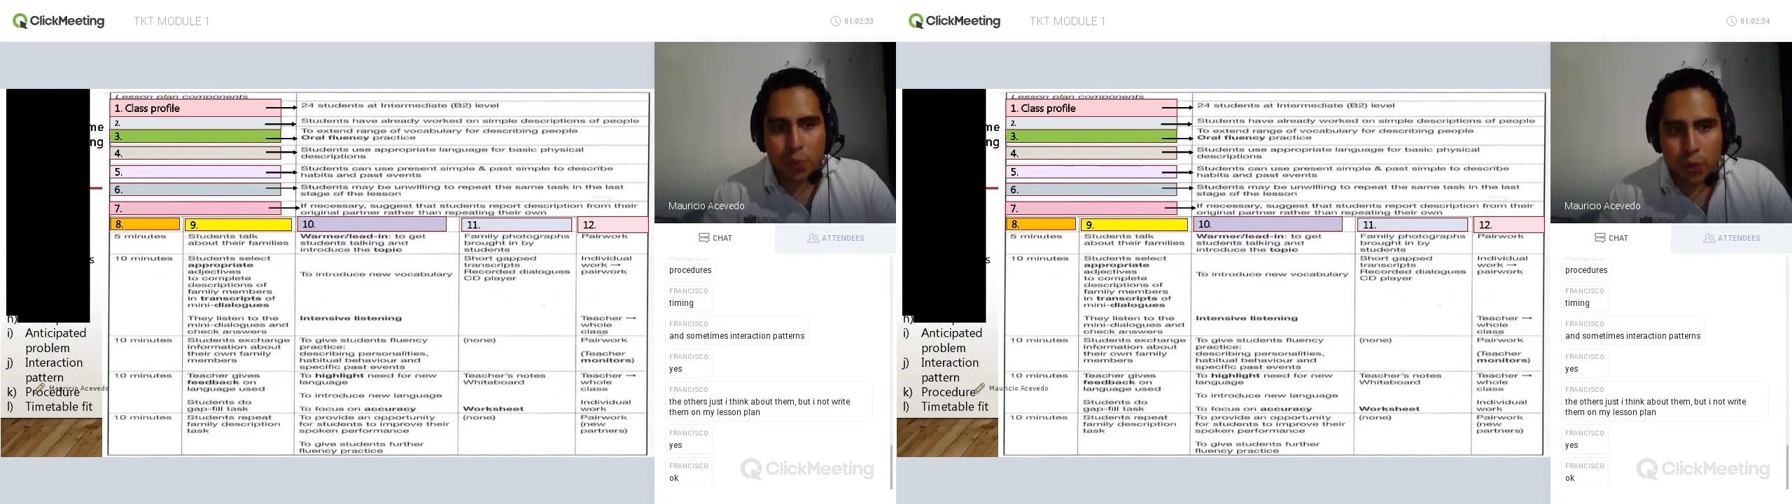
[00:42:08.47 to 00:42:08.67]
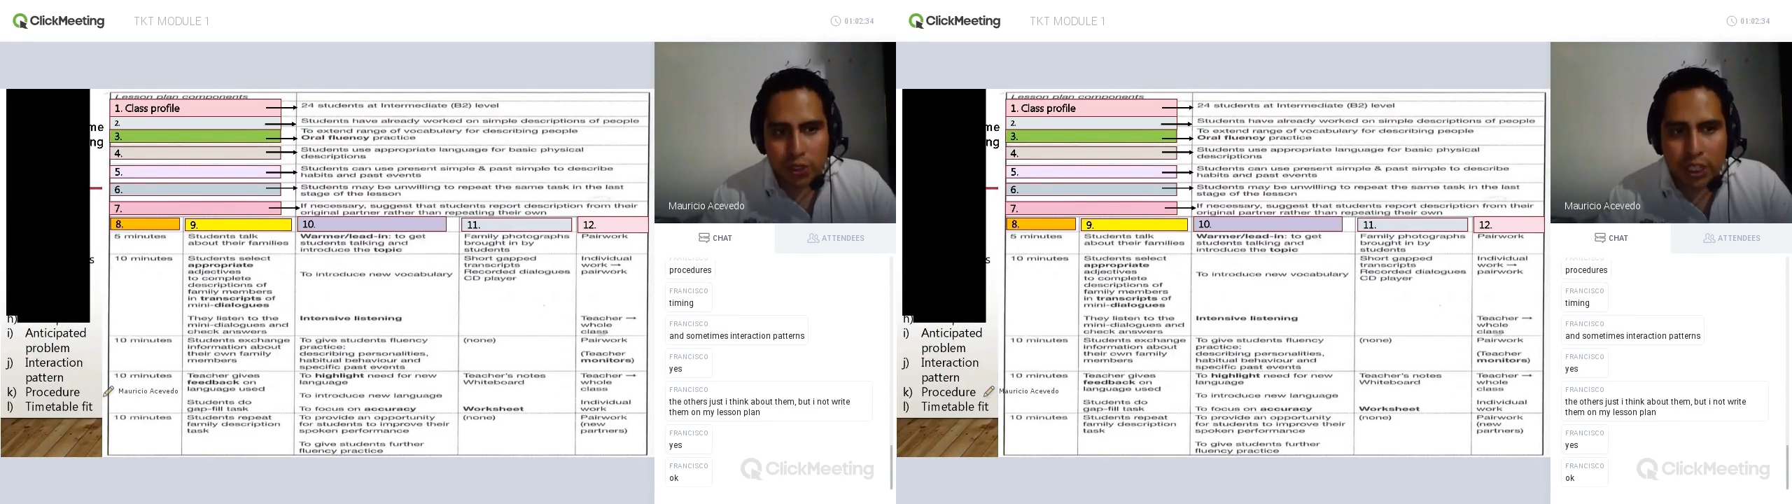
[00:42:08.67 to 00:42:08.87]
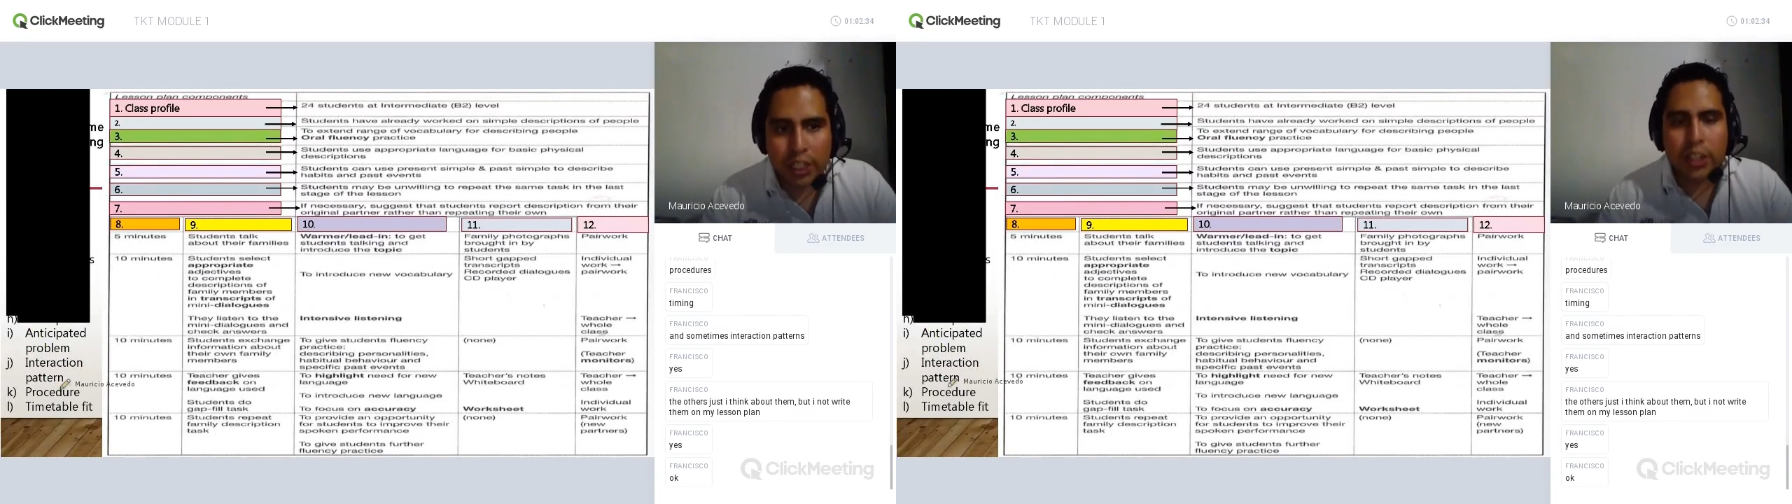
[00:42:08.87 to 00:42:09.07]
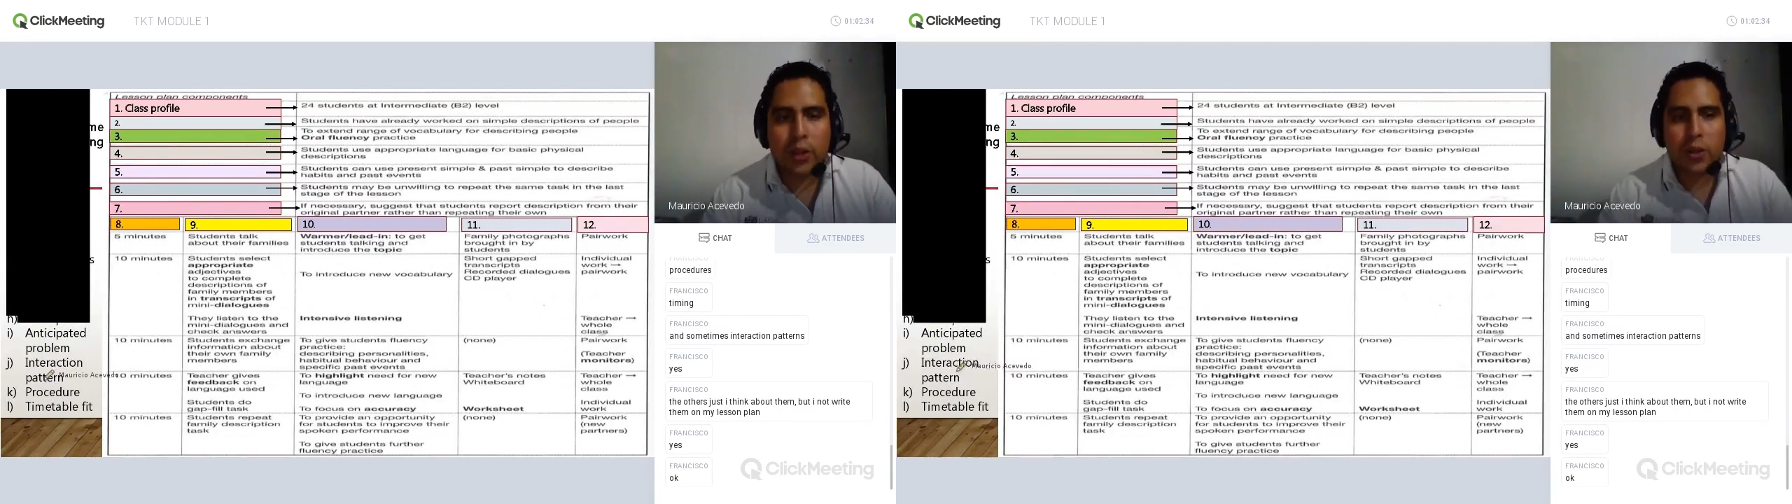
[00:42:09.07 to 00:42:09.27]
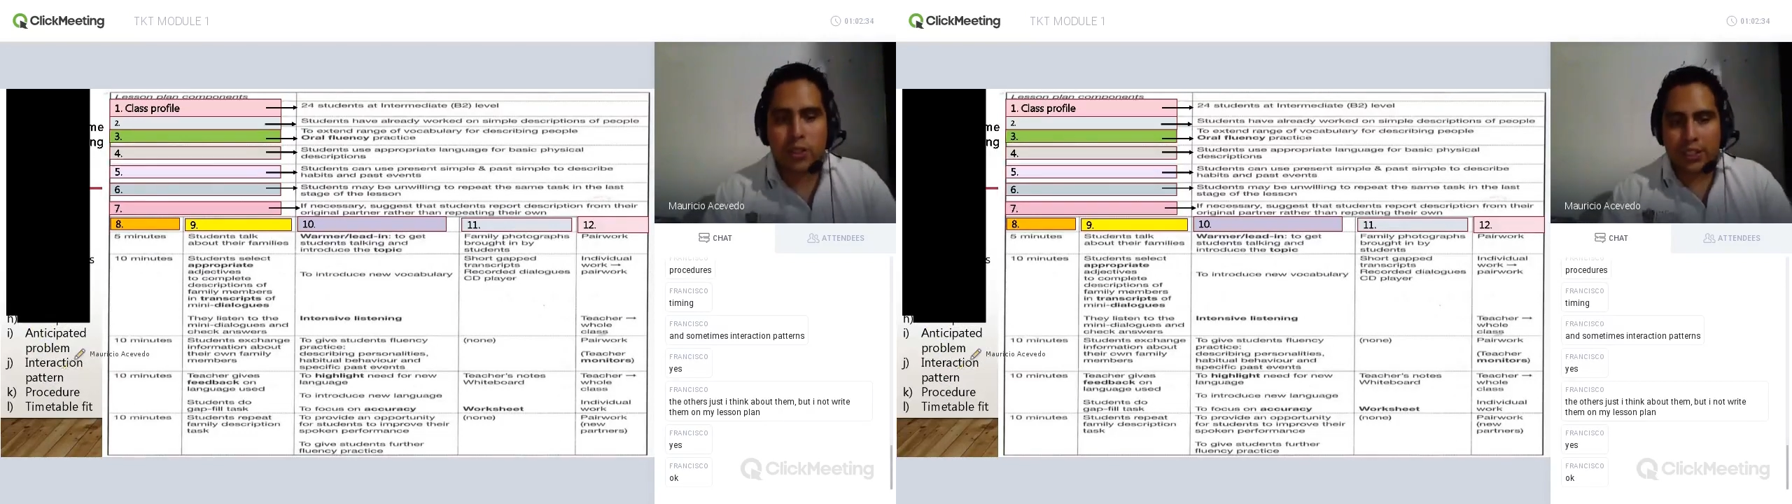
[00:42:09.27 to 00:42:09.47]

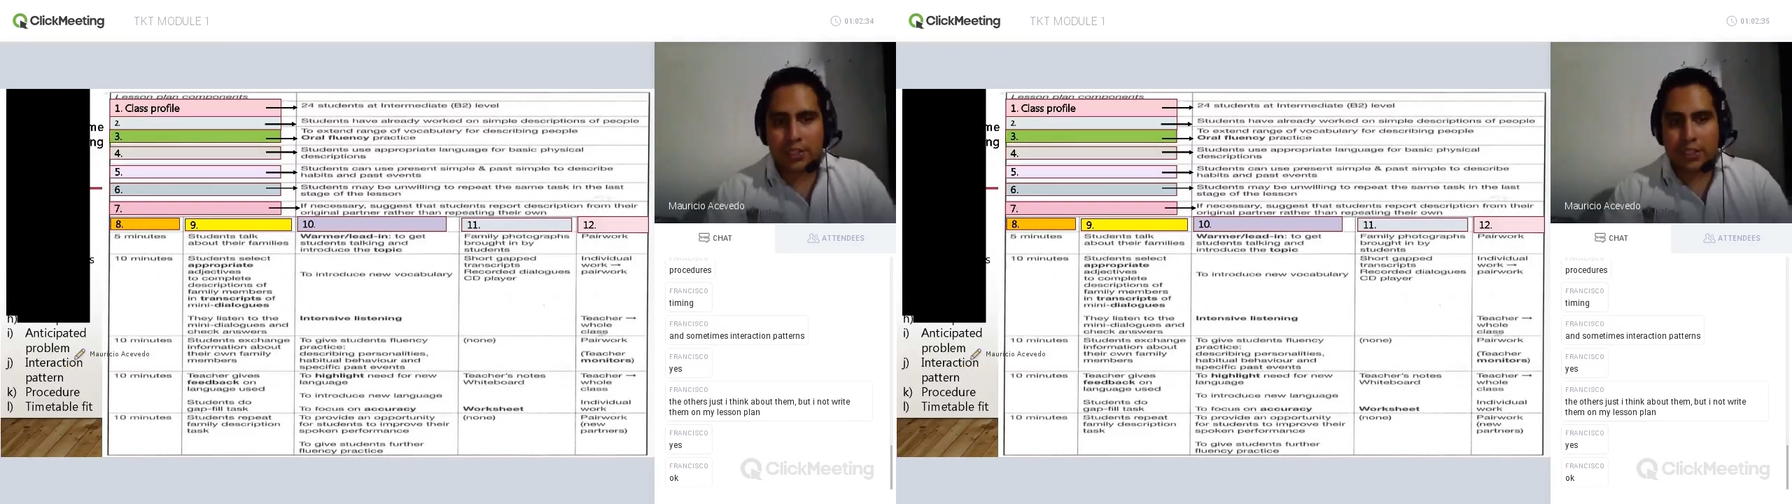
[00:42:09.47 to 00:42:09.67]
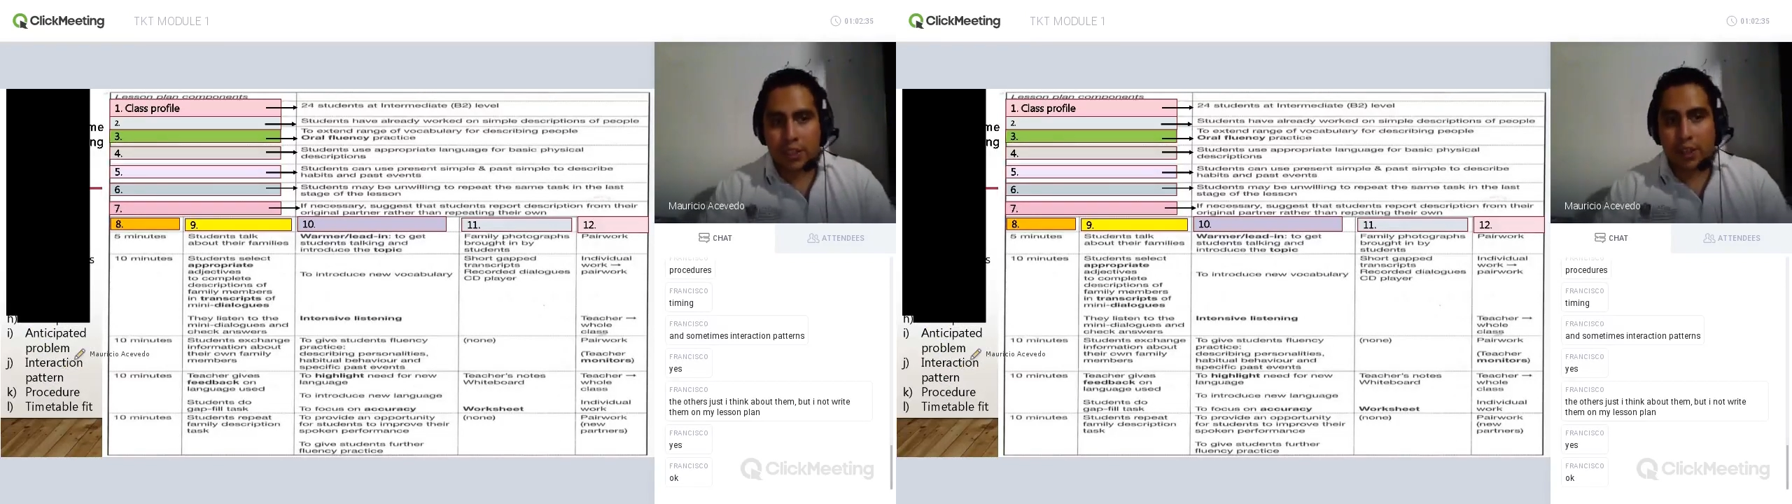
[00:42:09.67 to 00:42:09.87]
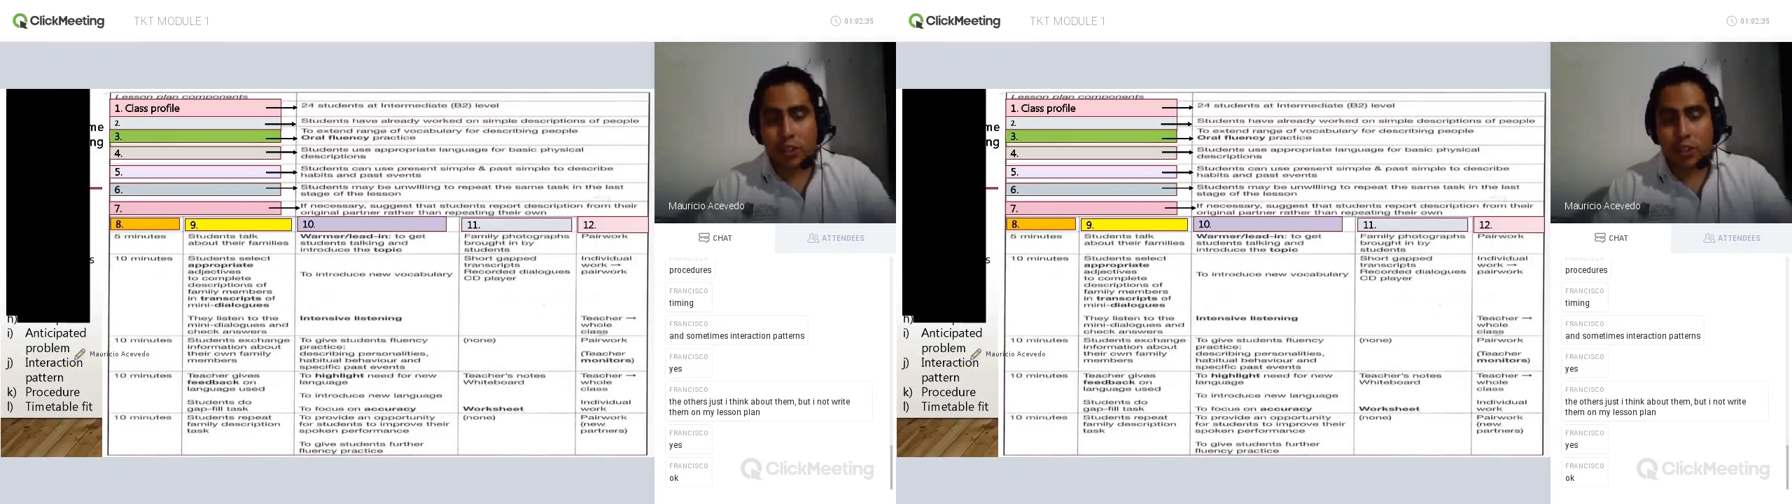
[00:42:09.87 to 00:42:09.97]
procedures, etc.